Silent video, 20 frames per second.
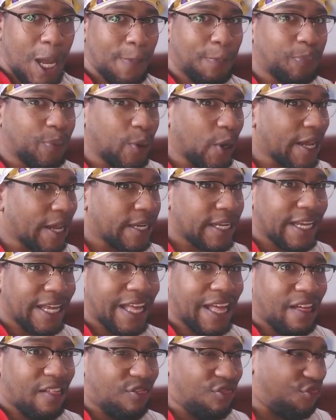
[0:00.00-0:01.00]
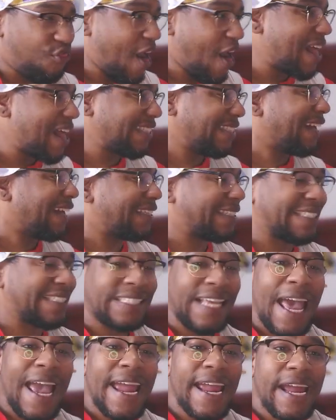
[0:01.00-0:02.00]
But that's not to
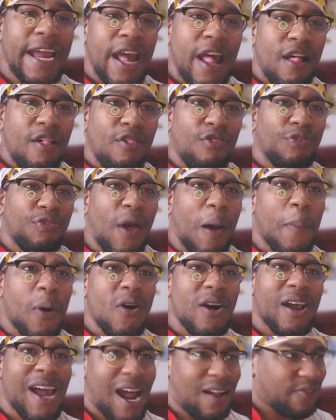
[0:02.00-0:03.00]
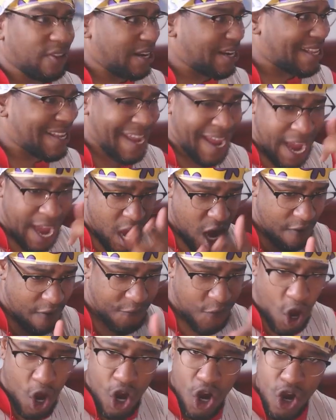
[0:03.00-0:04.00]
say that Murakan didn't care
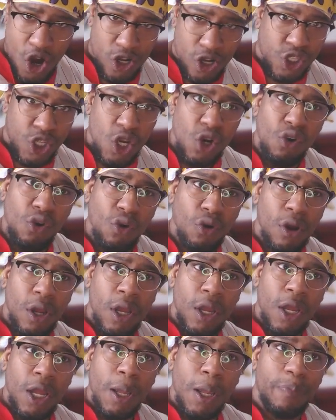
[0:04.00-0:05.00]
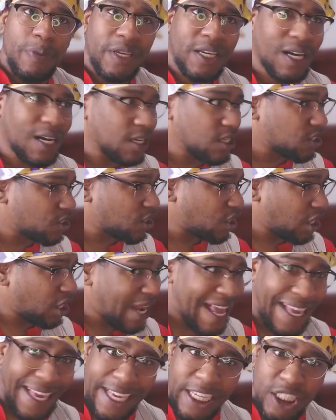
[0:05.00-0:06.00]
for her too. Because
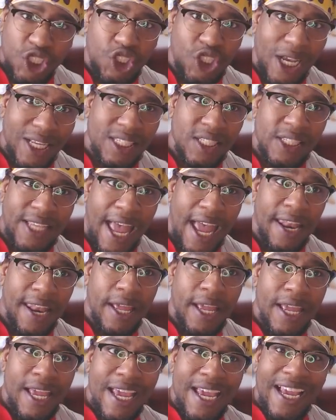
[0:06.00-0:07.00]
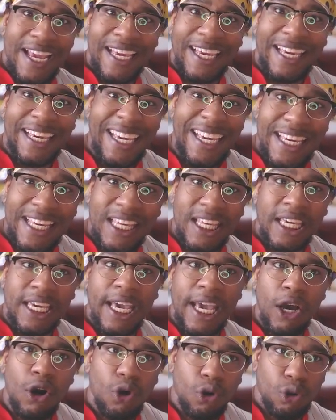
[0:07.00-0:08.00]
like he just said, he
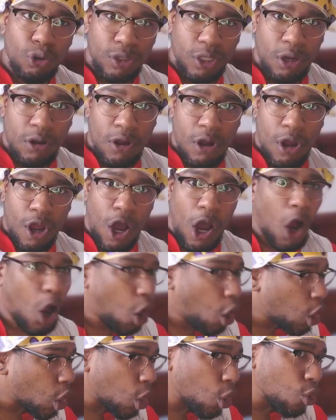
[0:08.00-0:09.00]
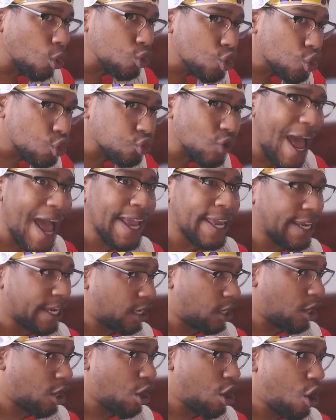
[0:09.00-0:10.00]
killed a whole
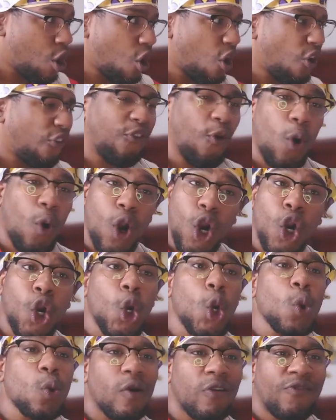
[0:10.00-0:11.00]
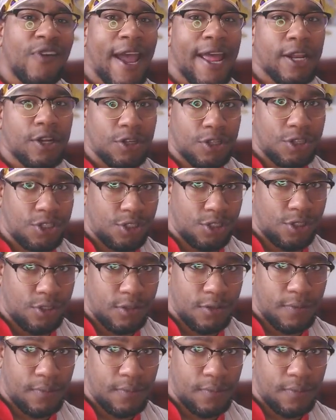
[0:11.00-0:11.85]
dragon for her revenge.